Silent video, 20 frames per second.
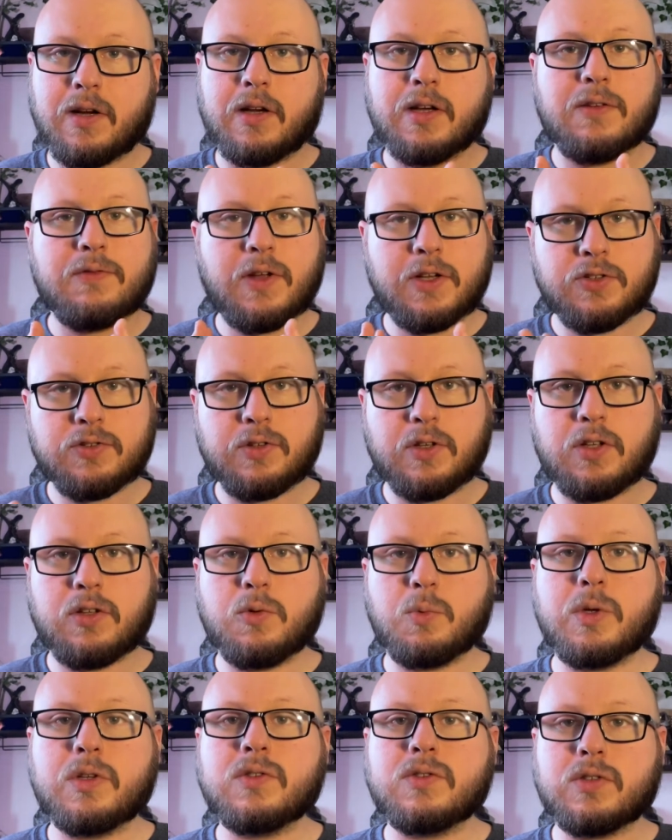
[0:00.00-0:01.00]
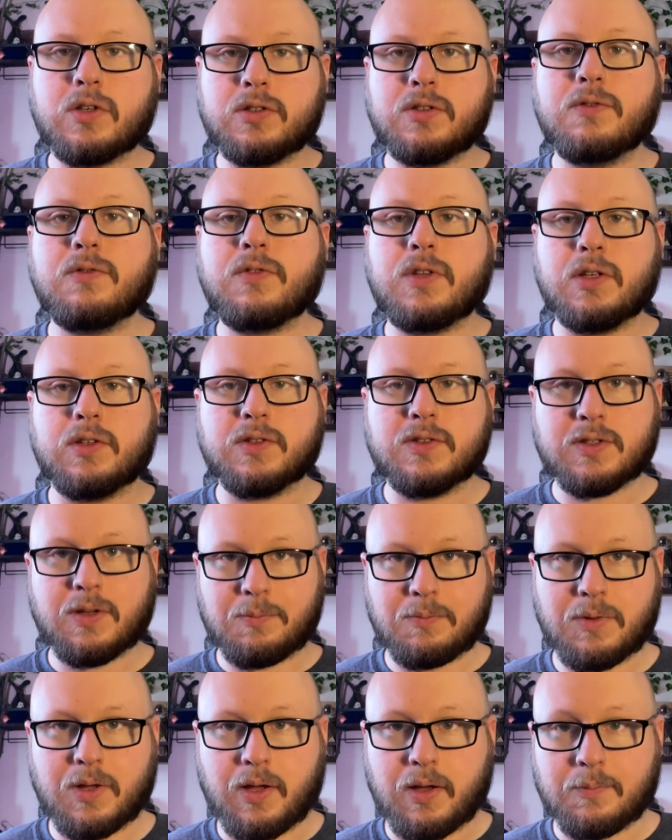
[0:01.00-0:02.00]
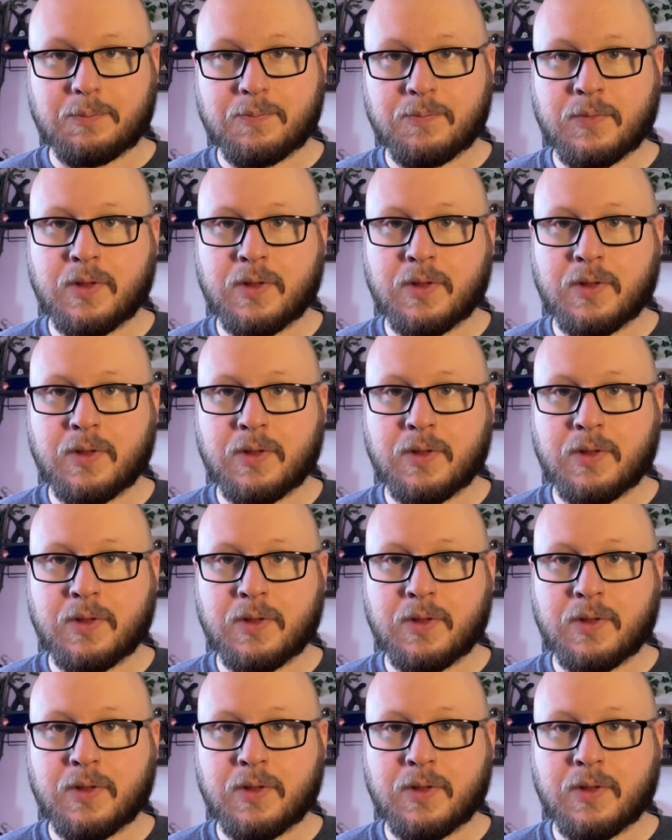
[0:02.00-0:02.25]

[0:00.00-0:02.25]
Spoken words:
and eventually you will start to feel something.